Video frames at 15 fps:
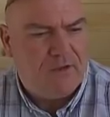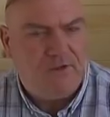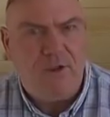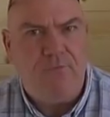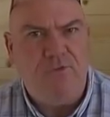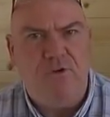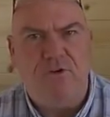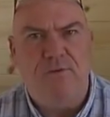
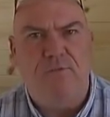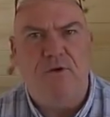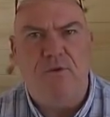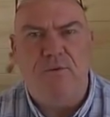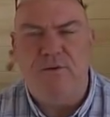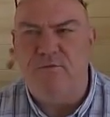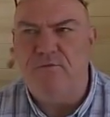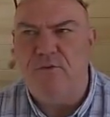I'm not going to buy
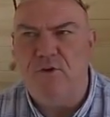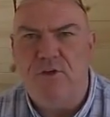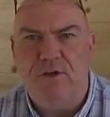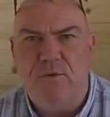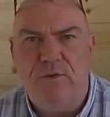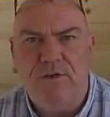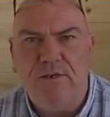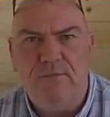one in 30
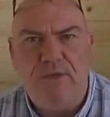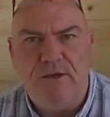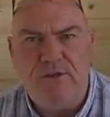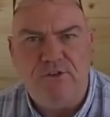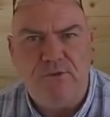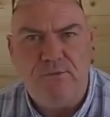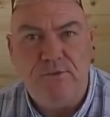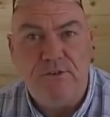quid eBay
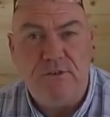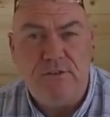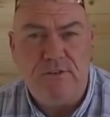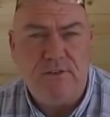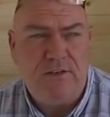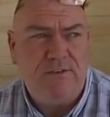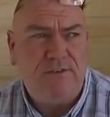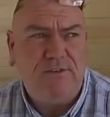jobbies, because
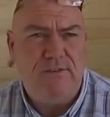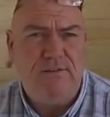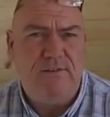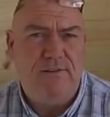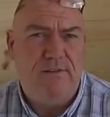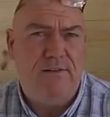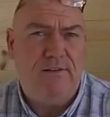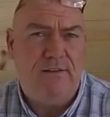that's
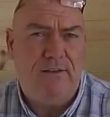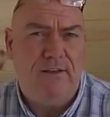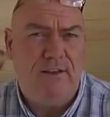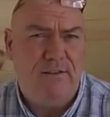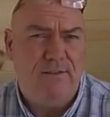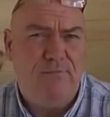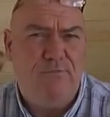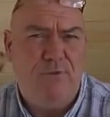
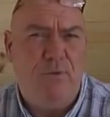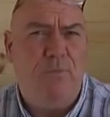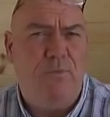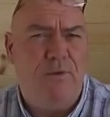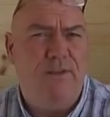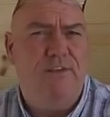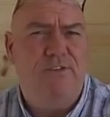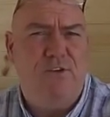
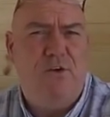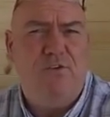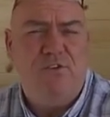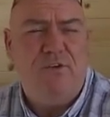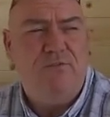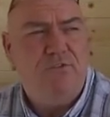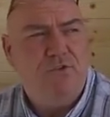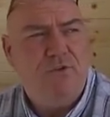probably is
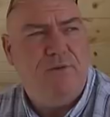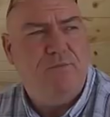asking for